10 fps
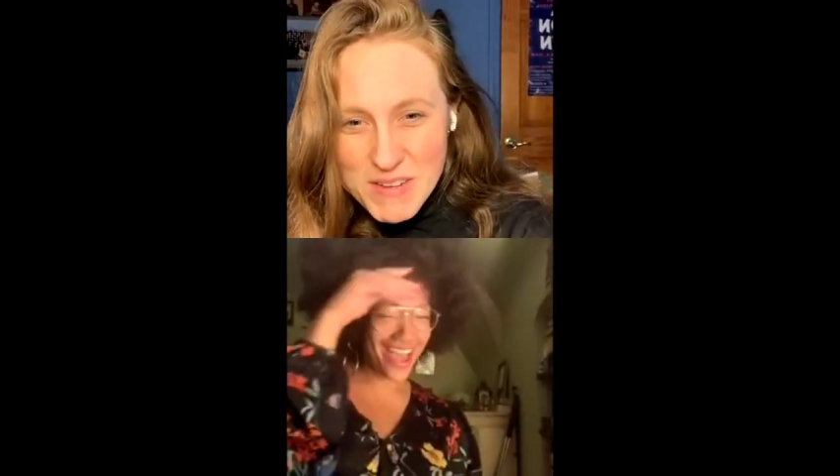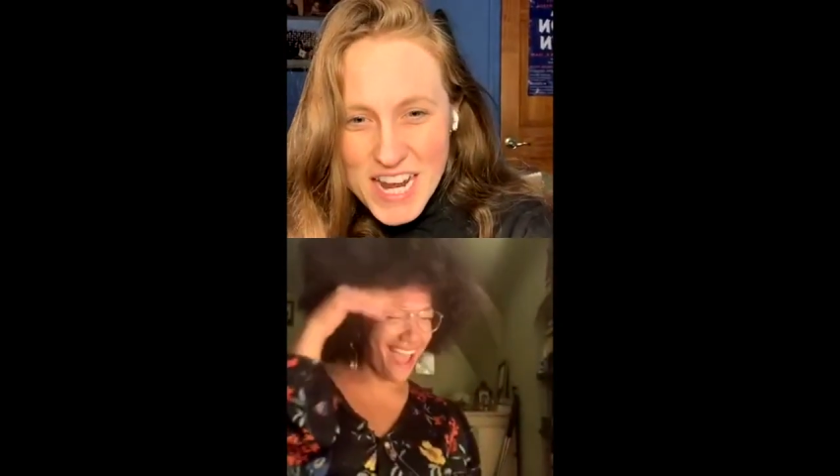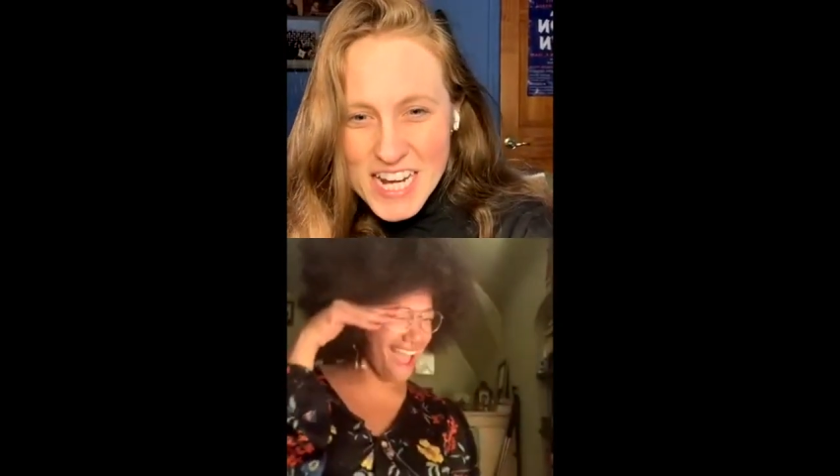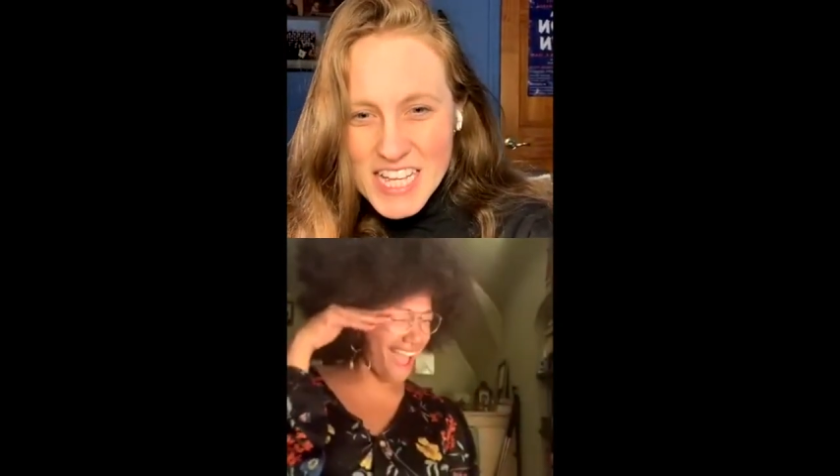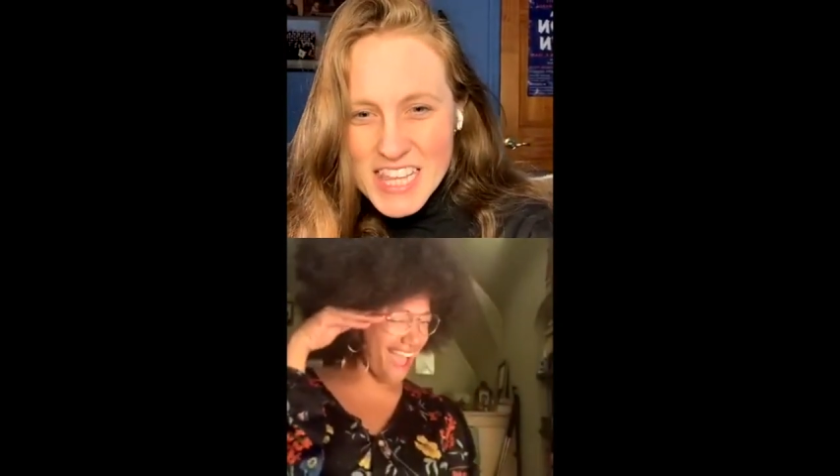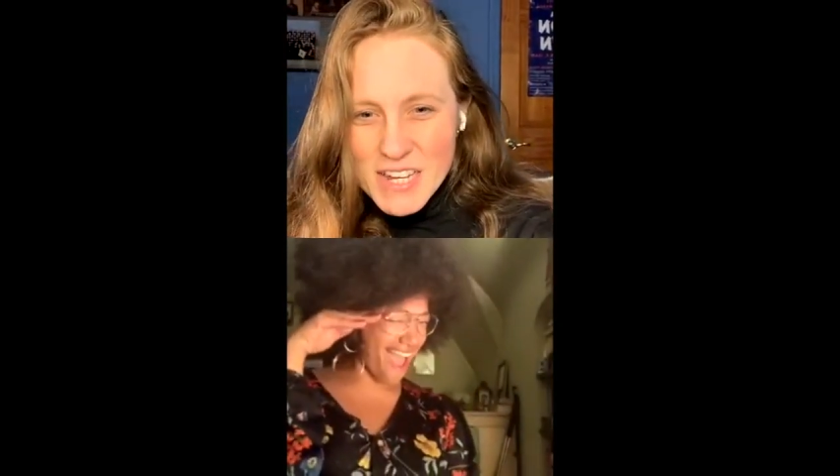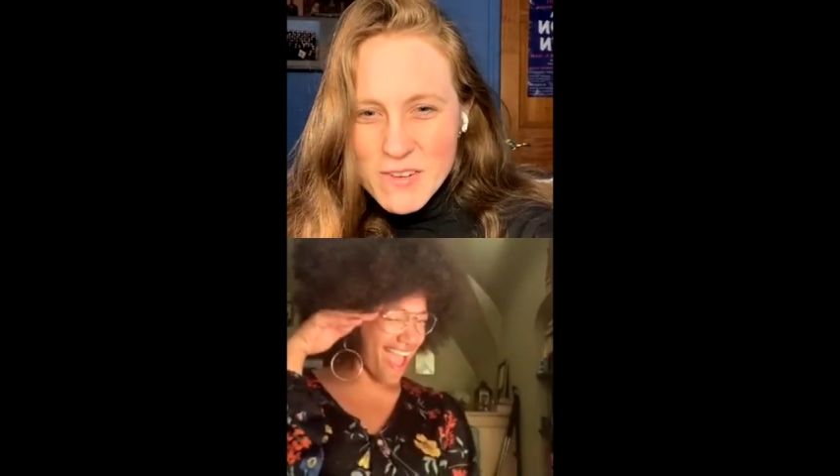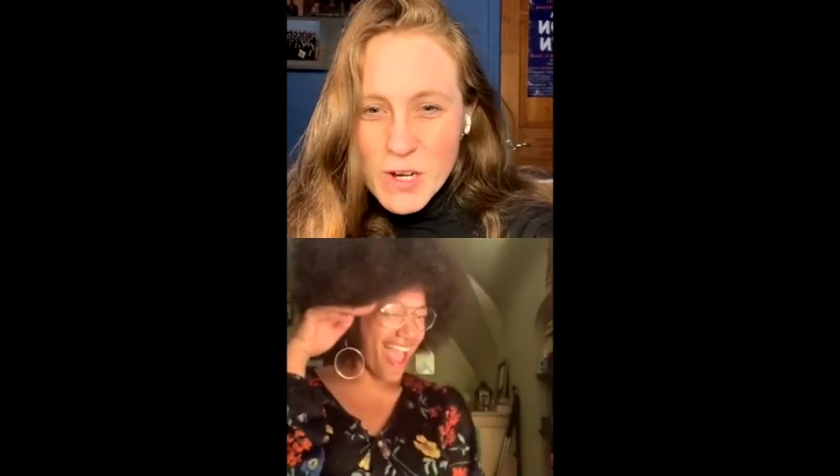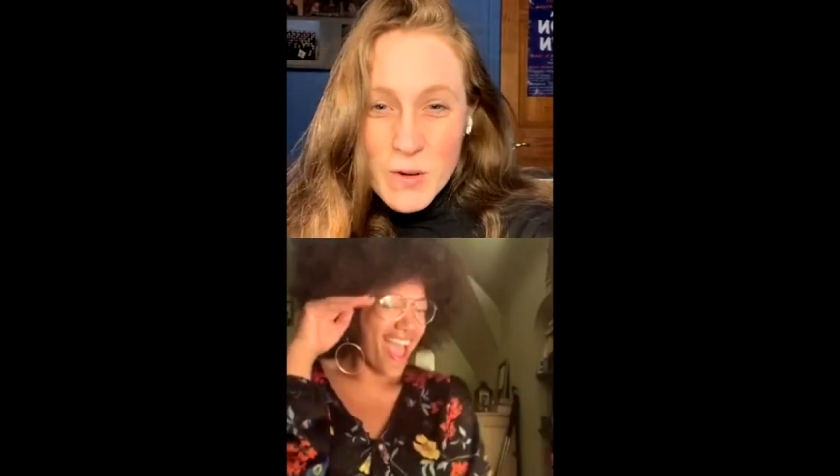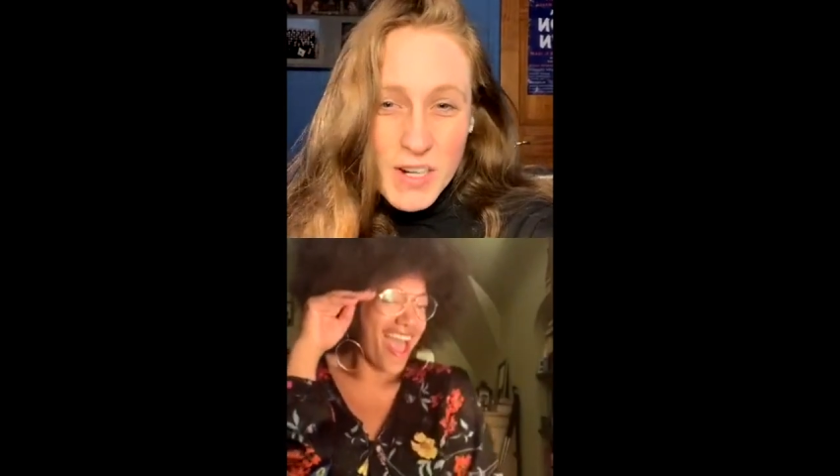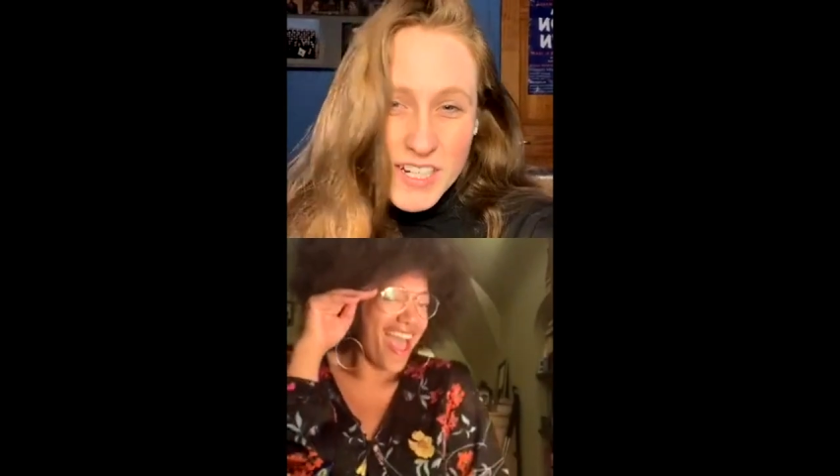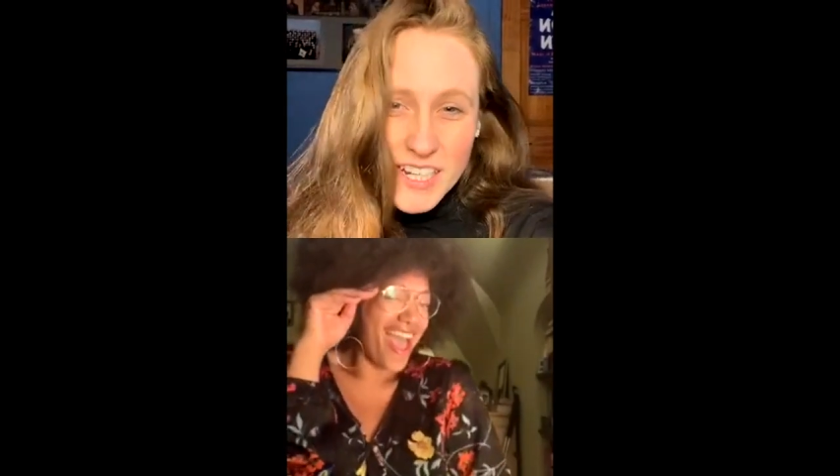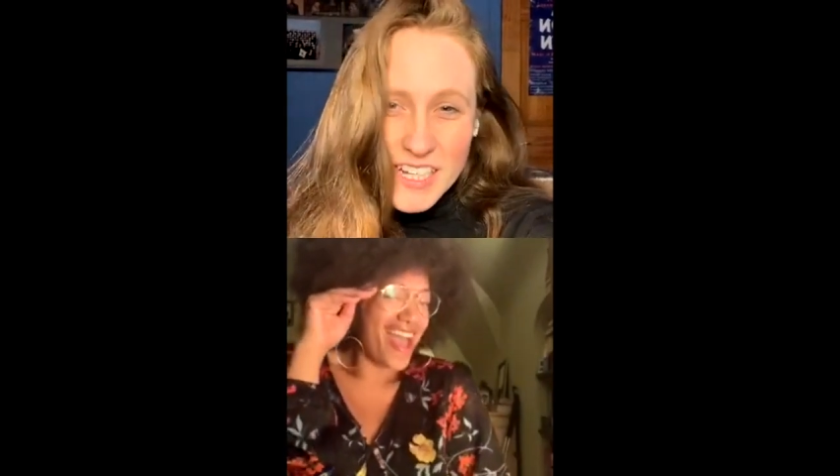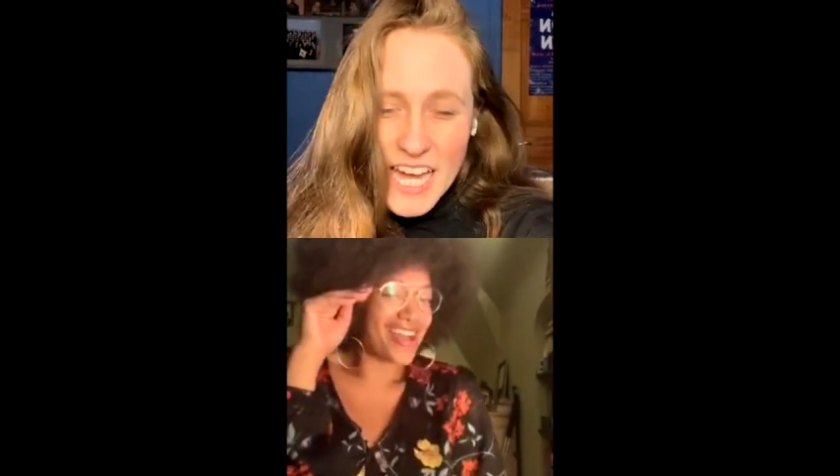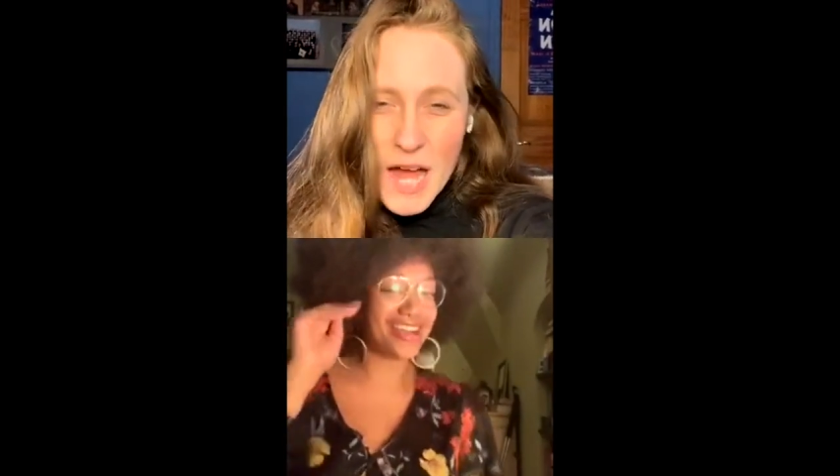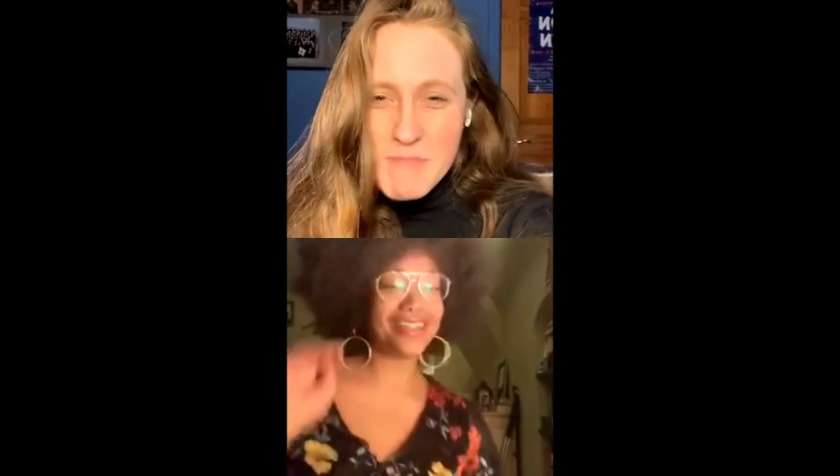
anything recorded on camera,